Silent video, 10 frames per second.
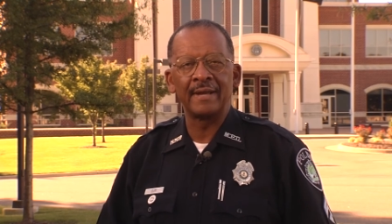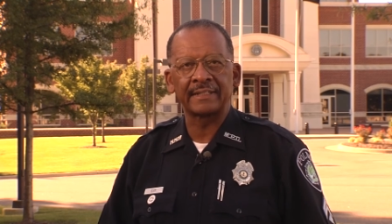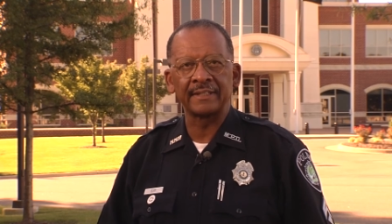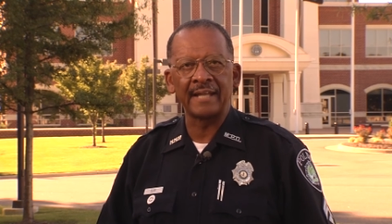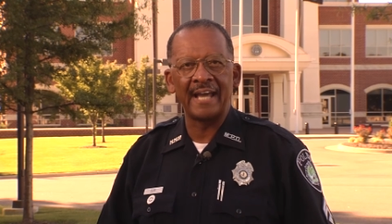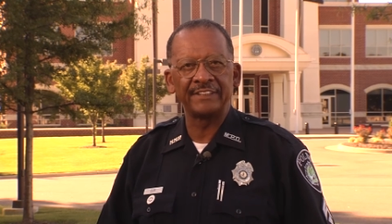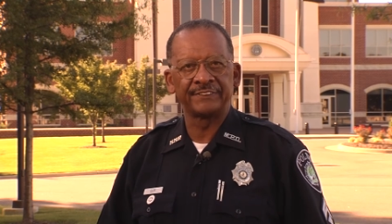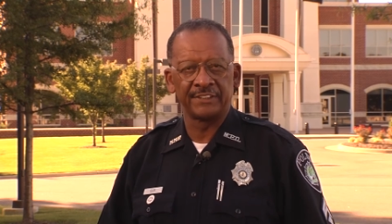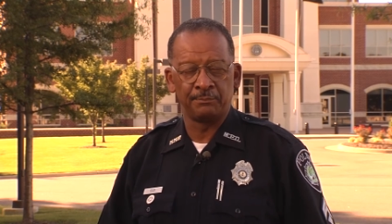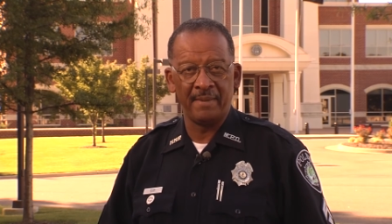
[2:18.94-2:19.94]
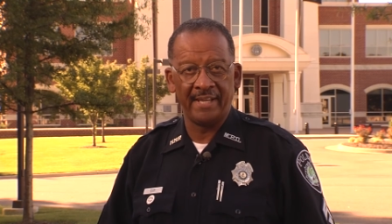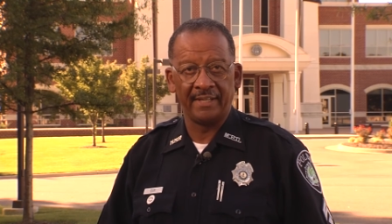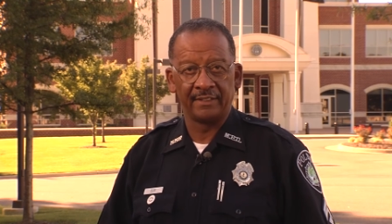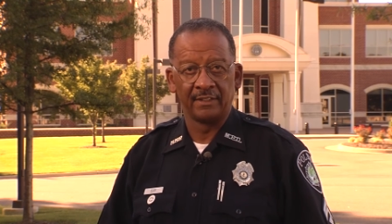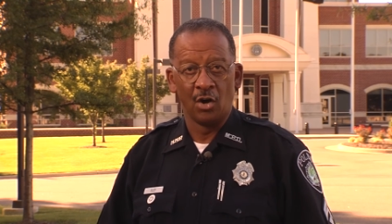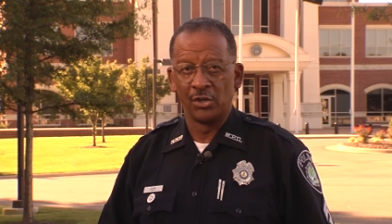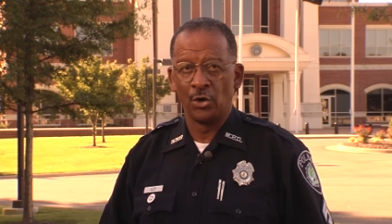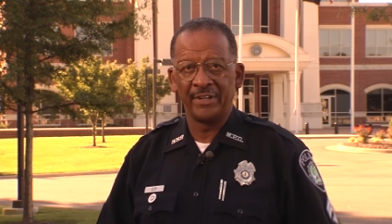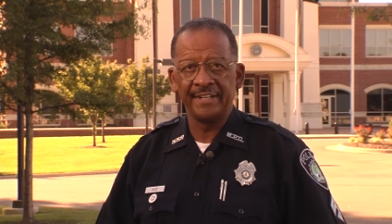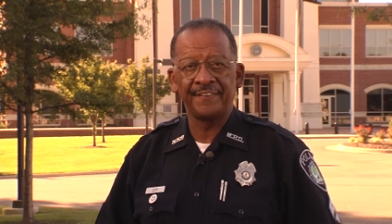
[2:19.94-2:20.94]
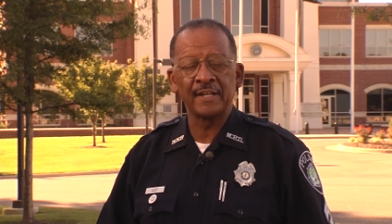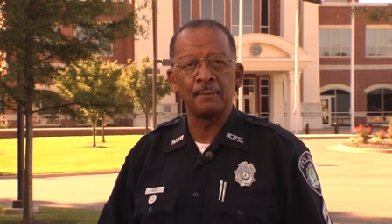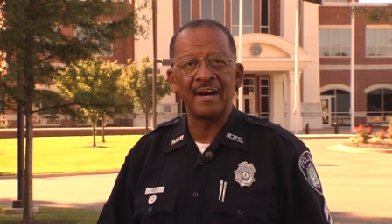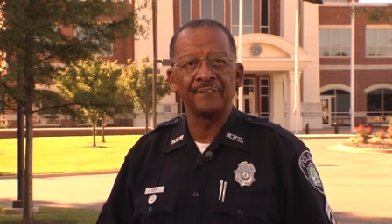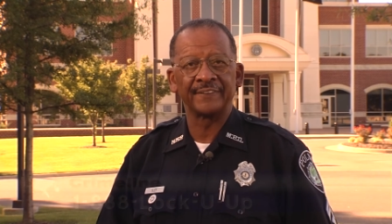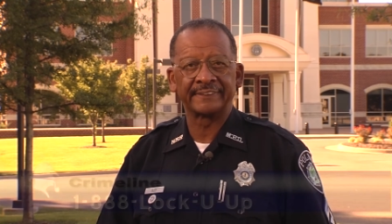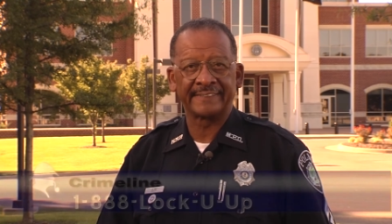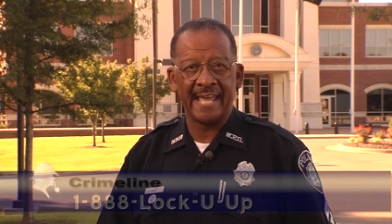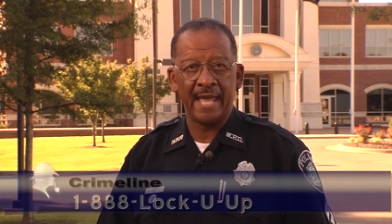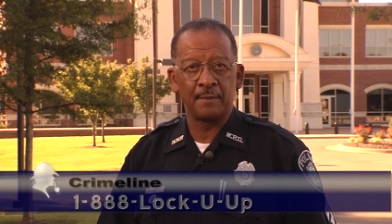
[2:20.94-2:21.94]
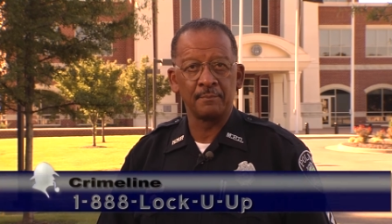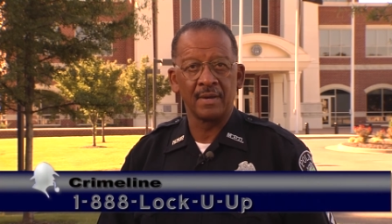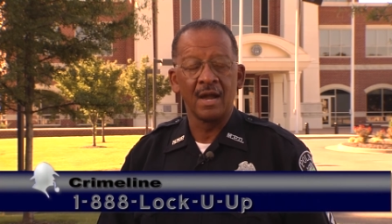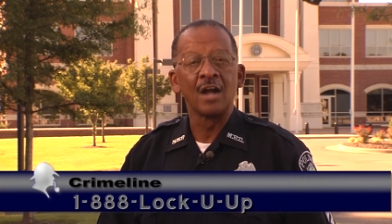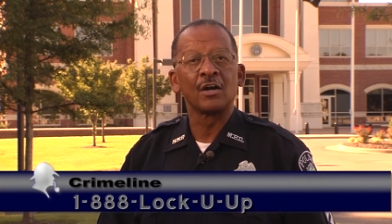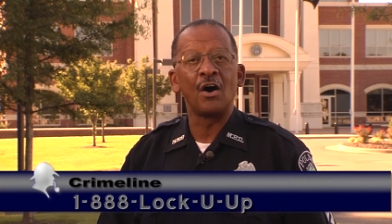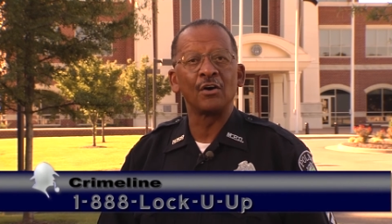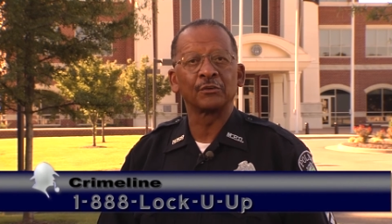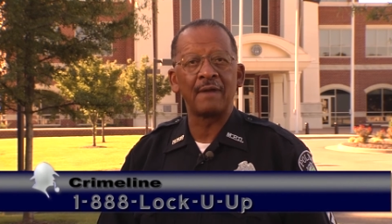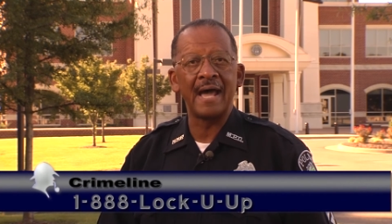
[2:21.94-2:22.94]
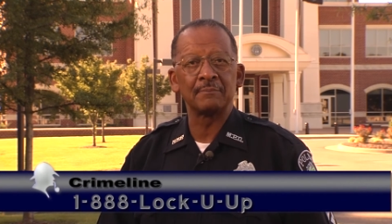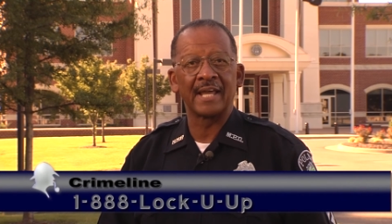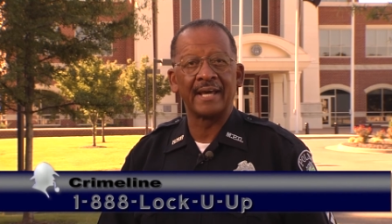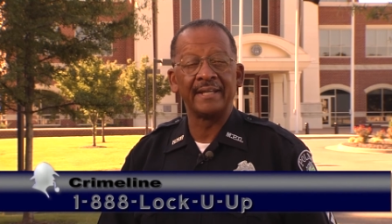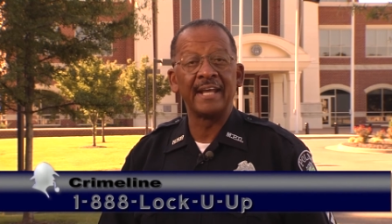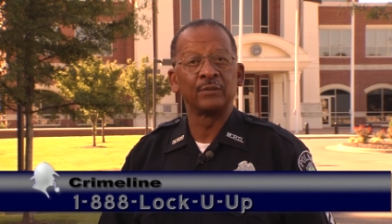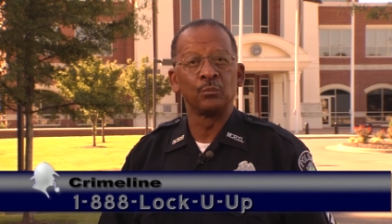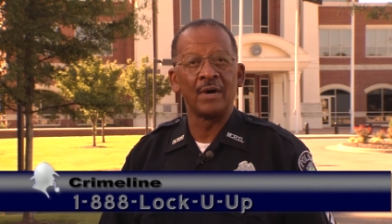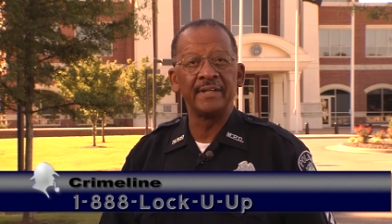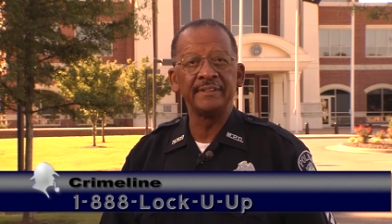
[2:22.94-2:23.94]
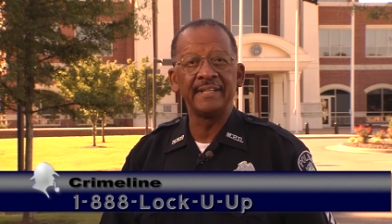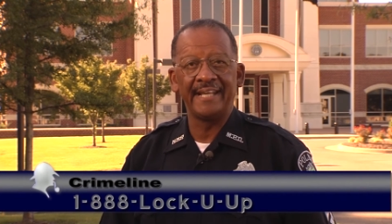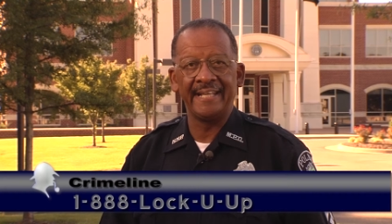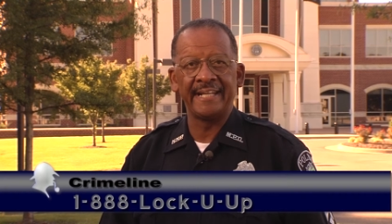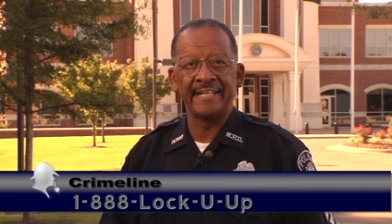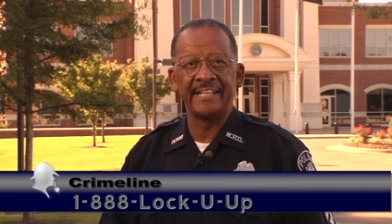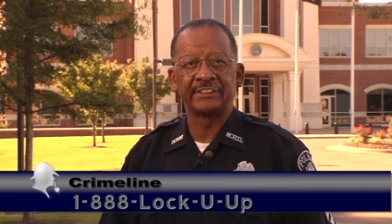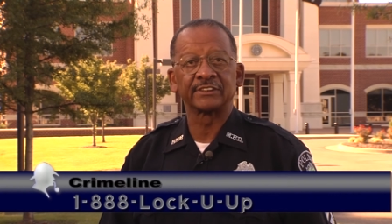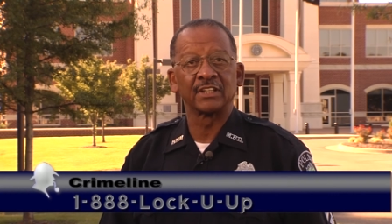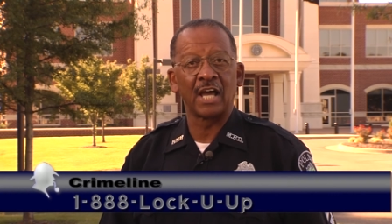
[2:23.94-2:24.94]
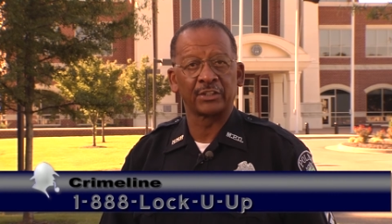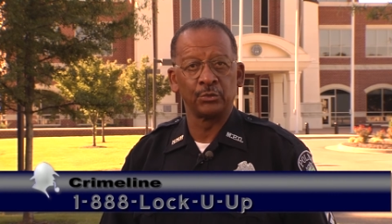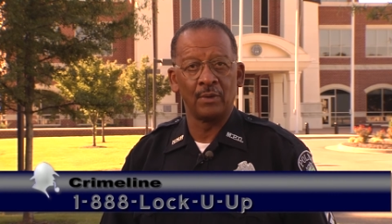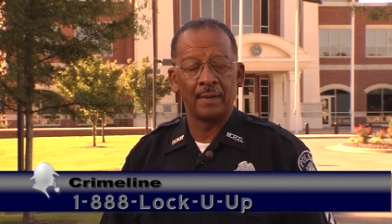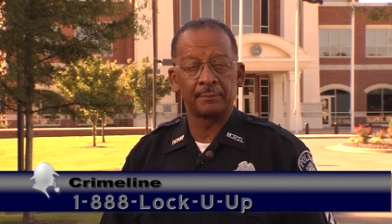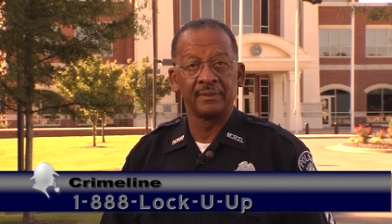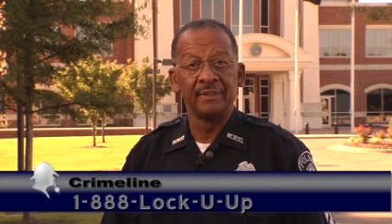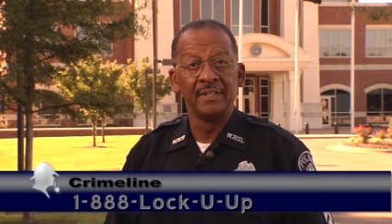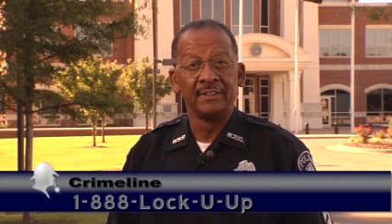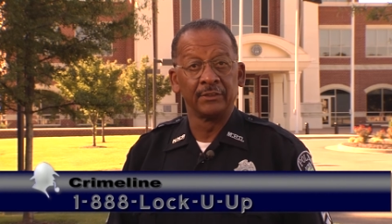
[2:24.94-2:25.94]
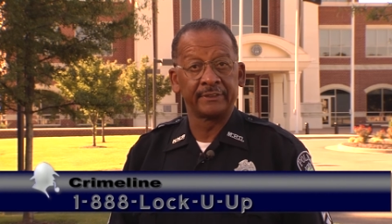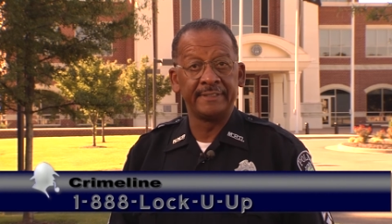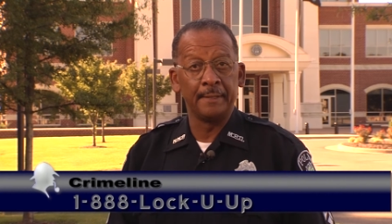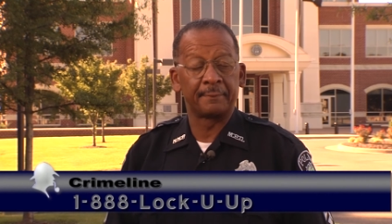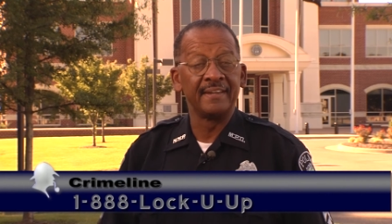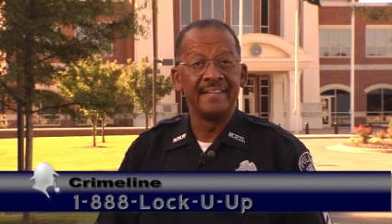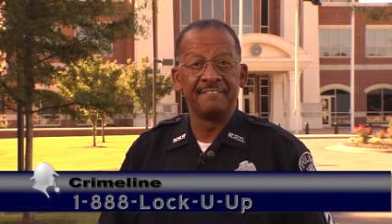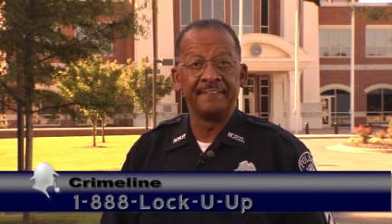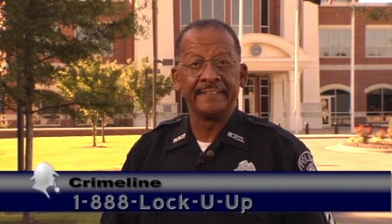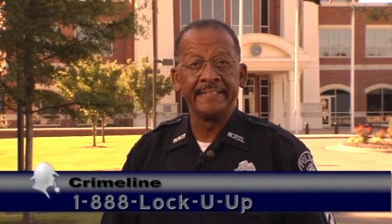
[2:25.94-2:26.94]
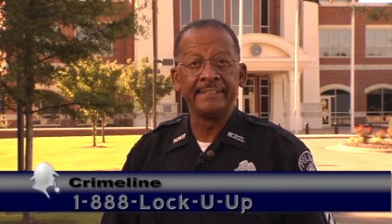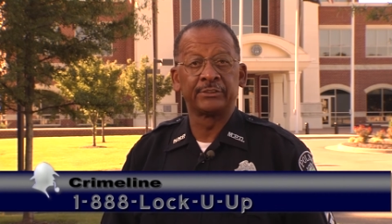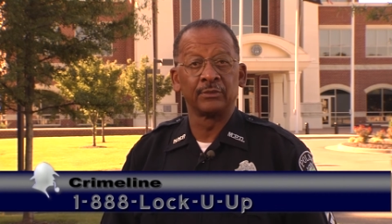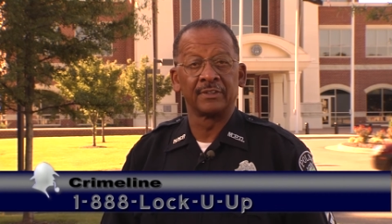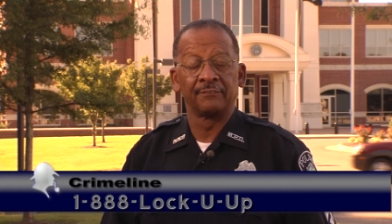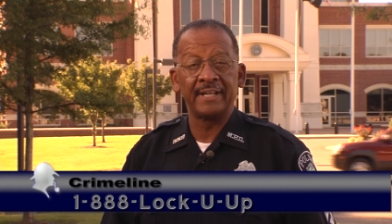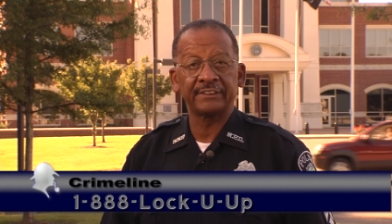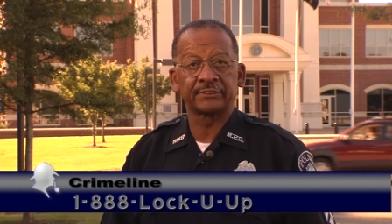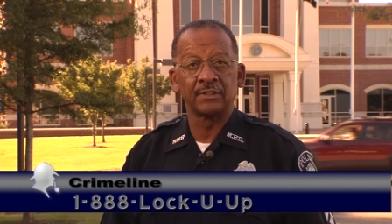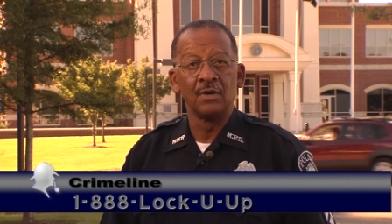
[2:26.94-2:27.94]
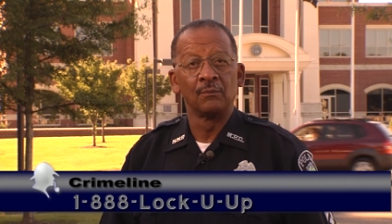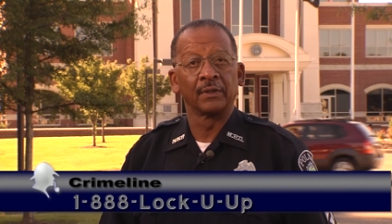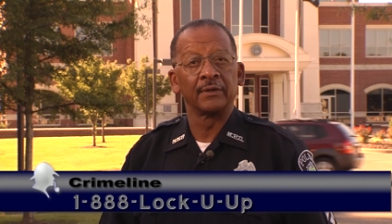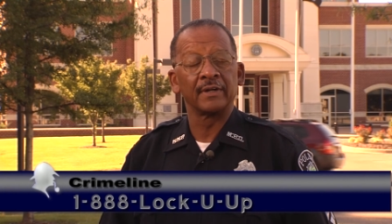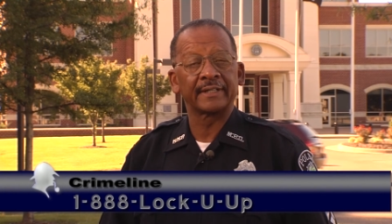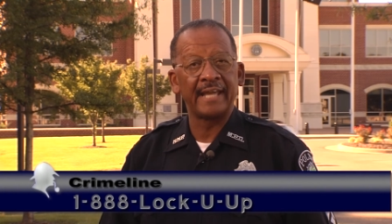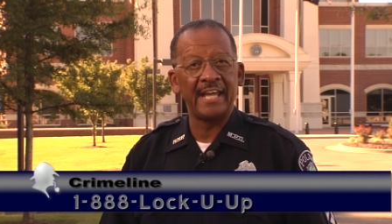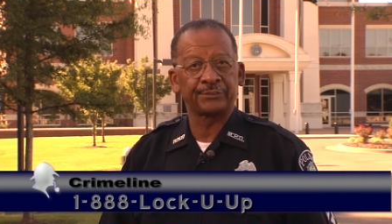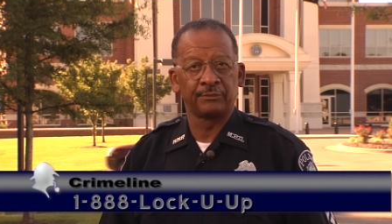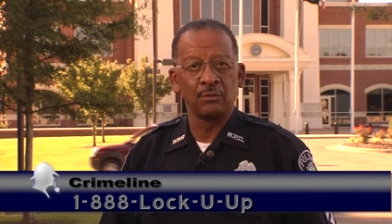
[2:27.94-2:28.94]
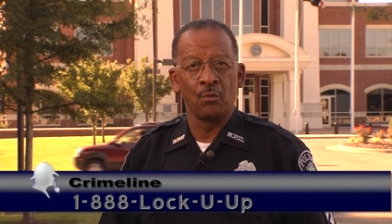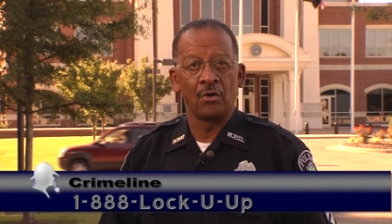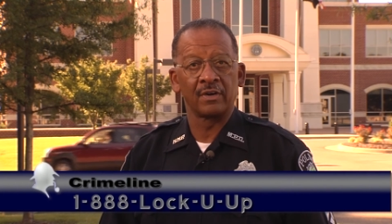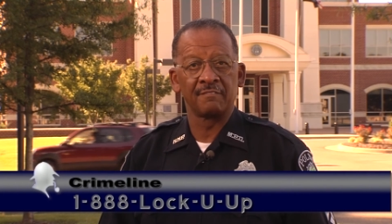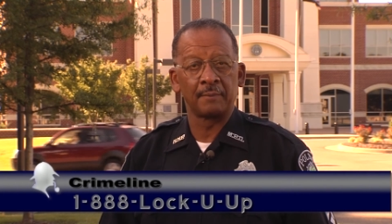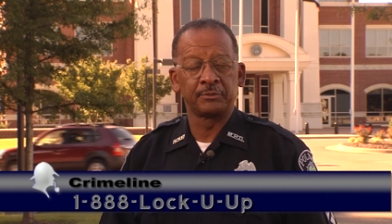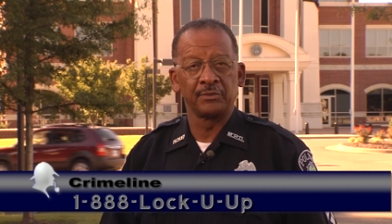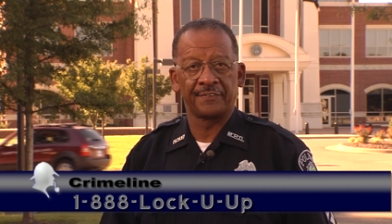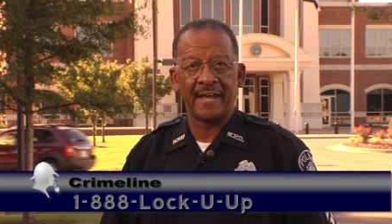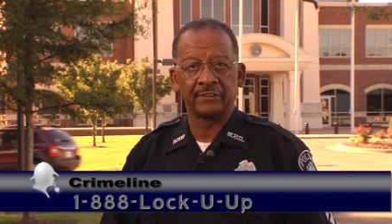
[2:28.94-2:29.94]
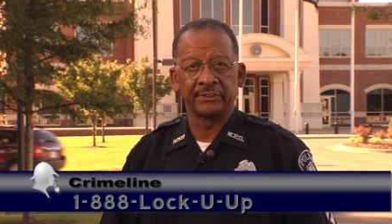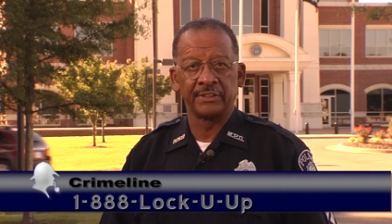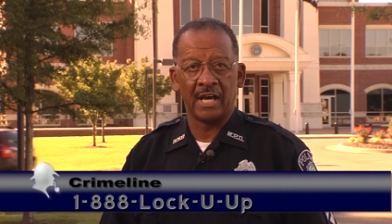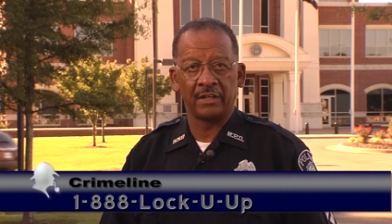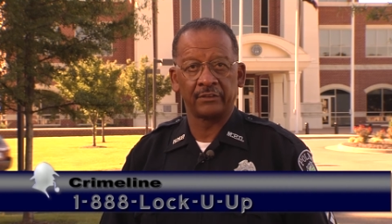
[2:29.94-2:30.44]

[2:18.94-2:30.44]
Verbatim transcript: recognize this man or know anything about this scam, call Crime Line at 1-888-LOCK-YOU-UP. Your tip, if it leads to an arrest, will earn a cash reward of up to $1,000.